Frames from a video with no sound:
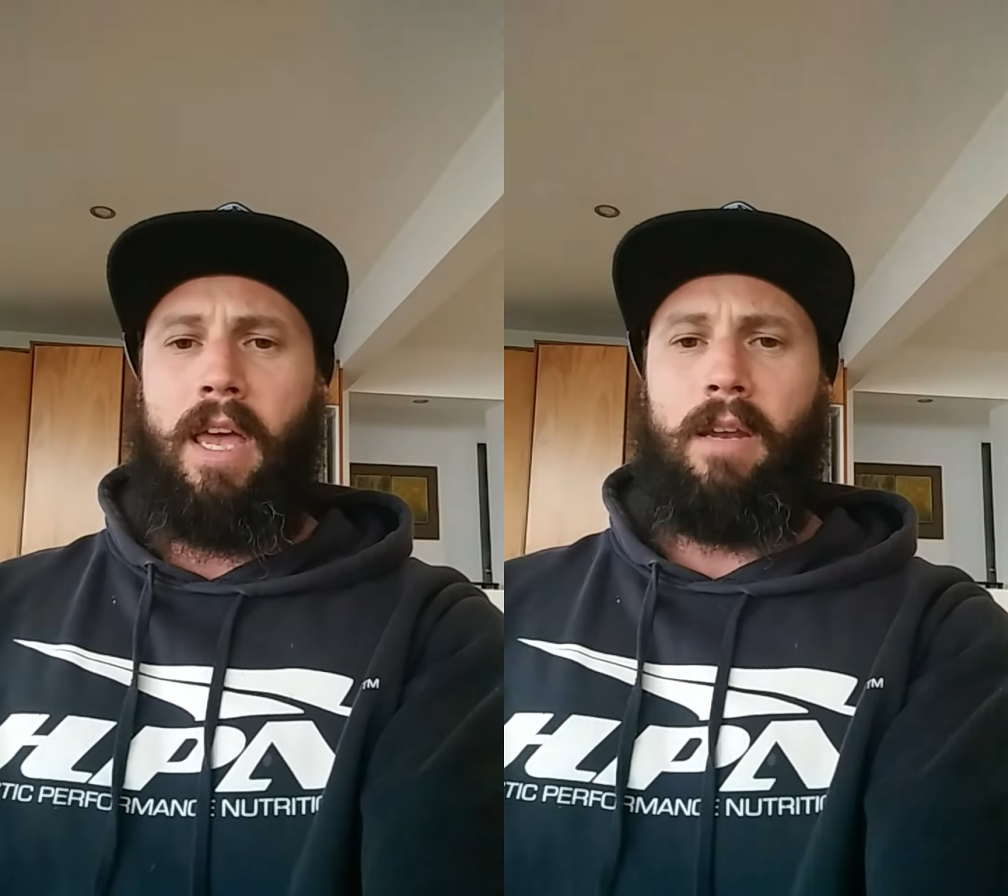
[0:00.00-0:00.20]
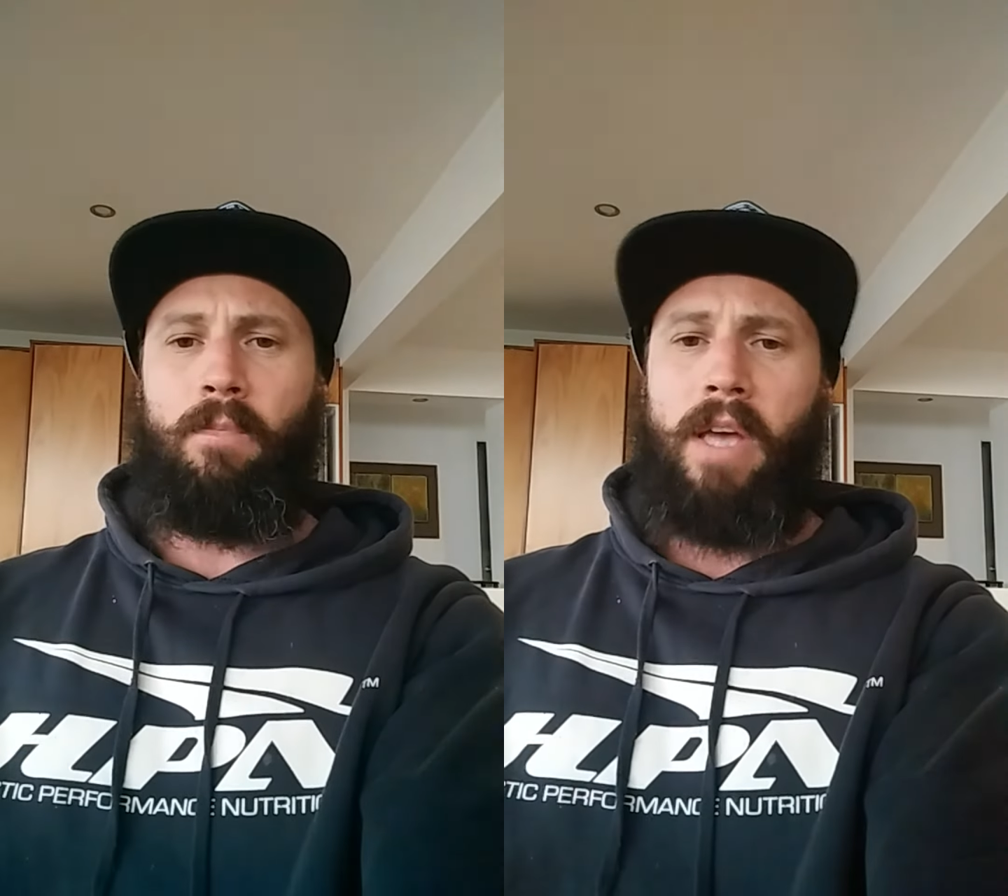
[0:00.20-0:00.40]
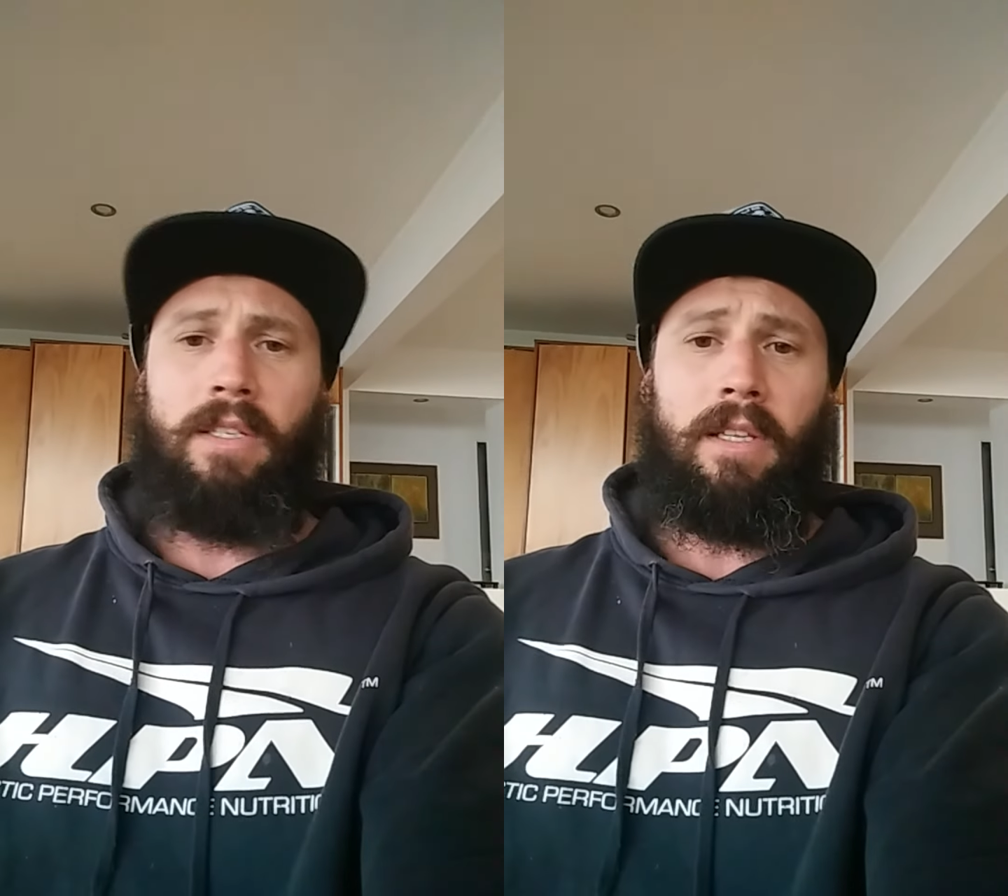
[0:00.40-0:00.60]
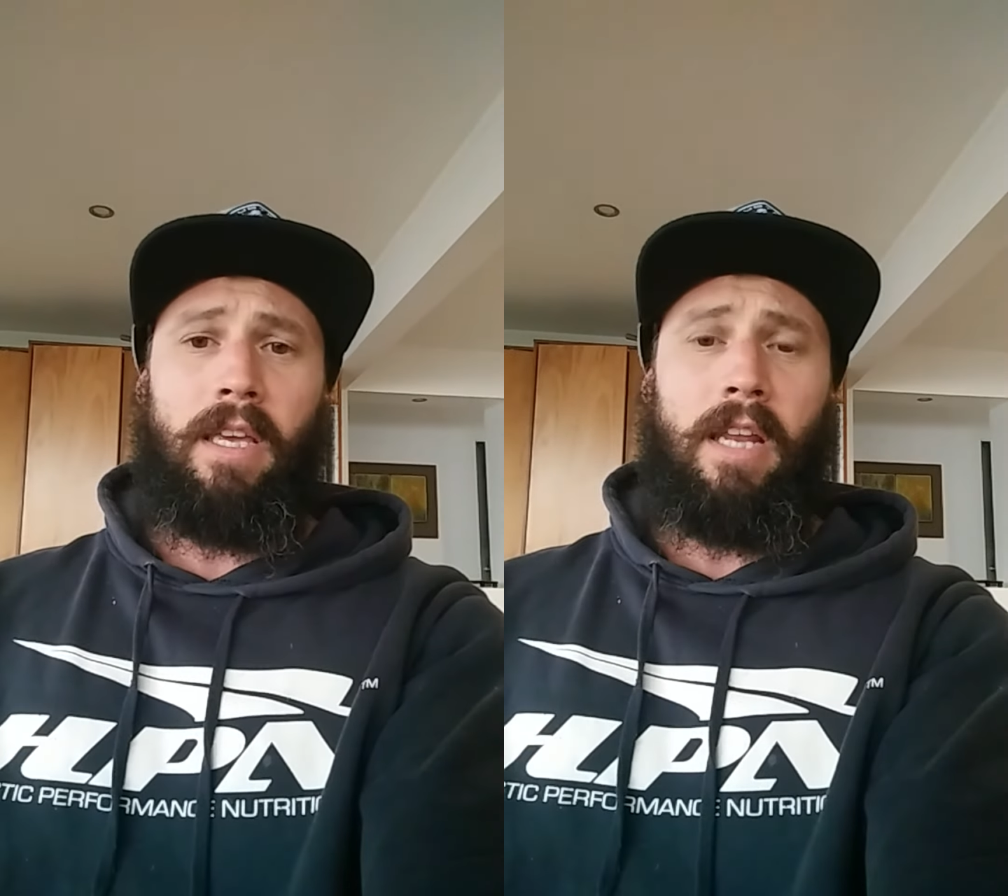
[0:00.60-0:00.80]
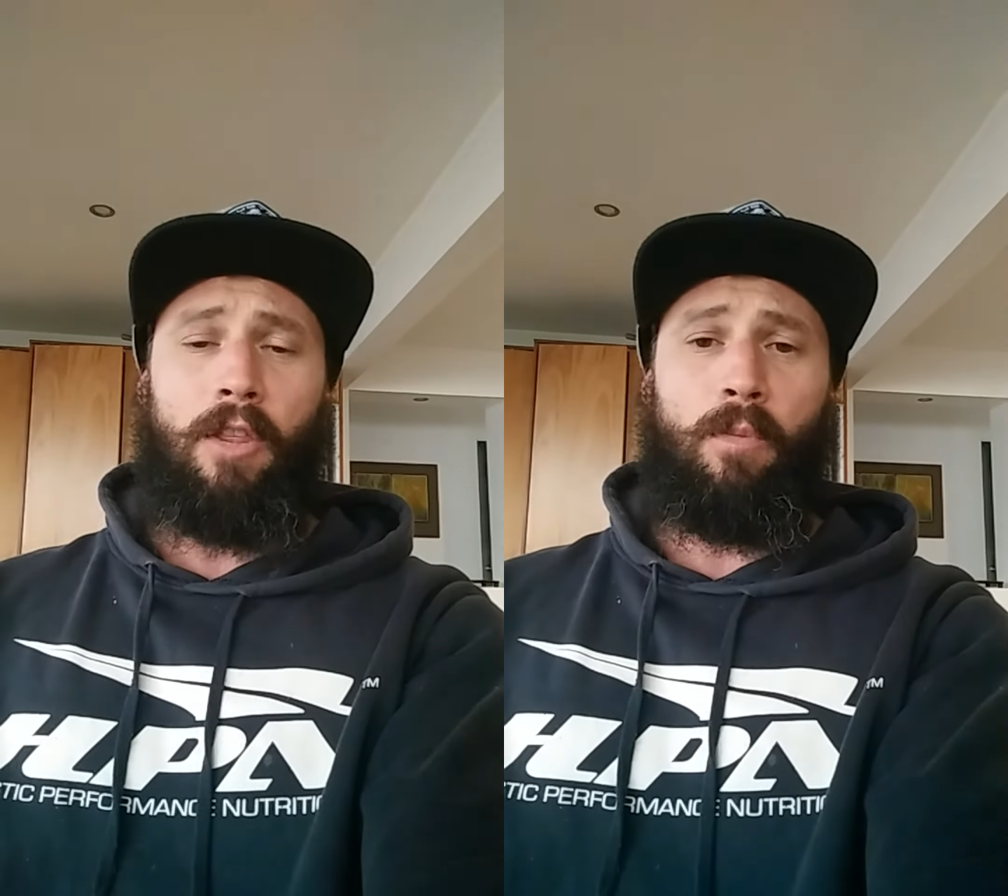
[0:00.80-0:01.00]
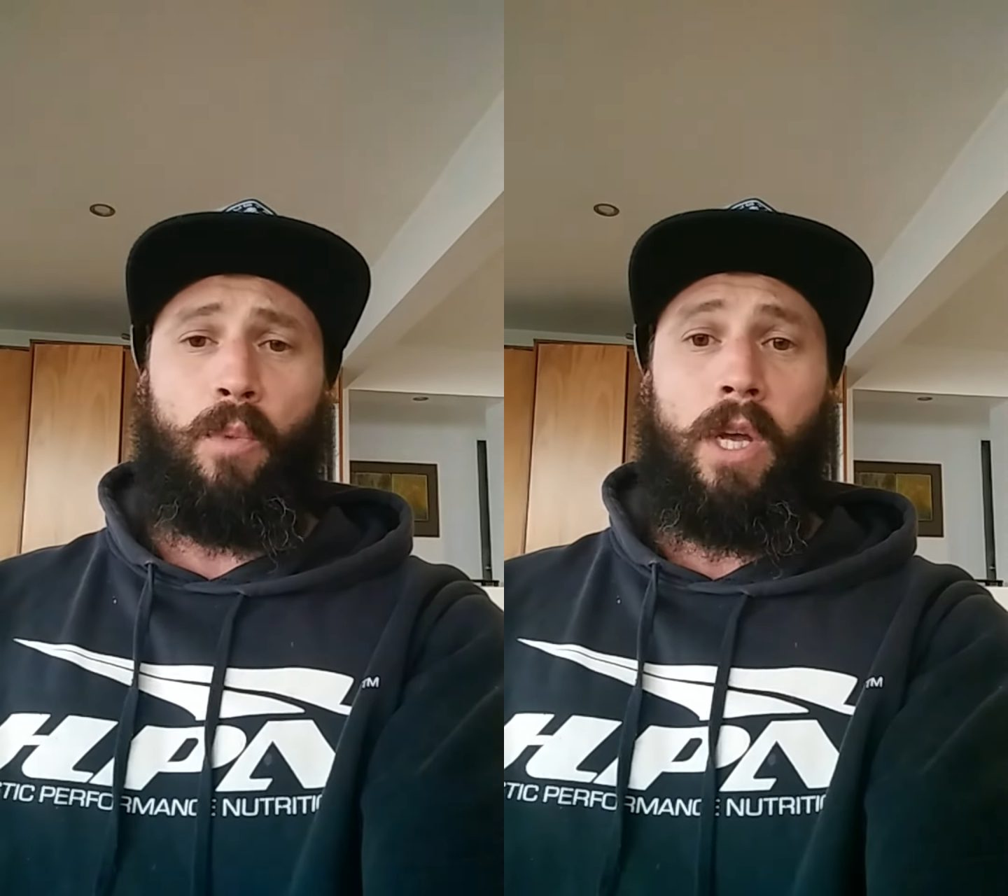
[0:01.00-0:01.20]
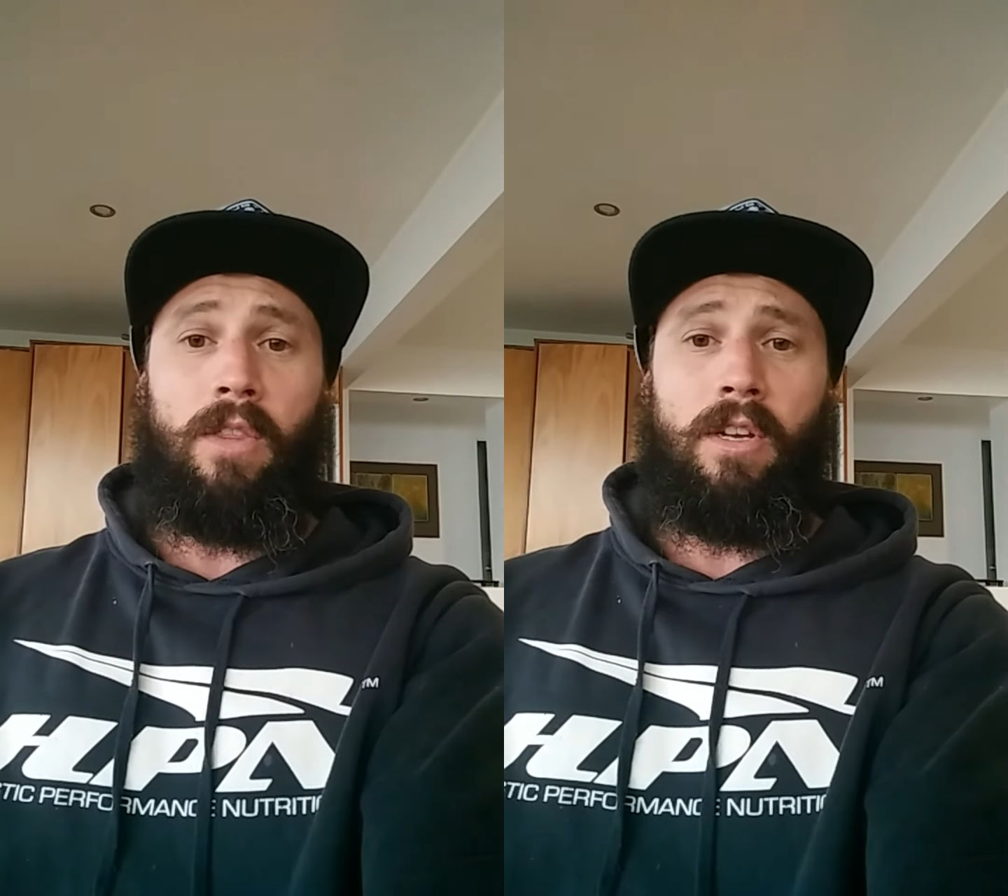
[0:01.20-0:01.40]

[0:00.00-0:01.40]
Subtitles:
and basically any other breed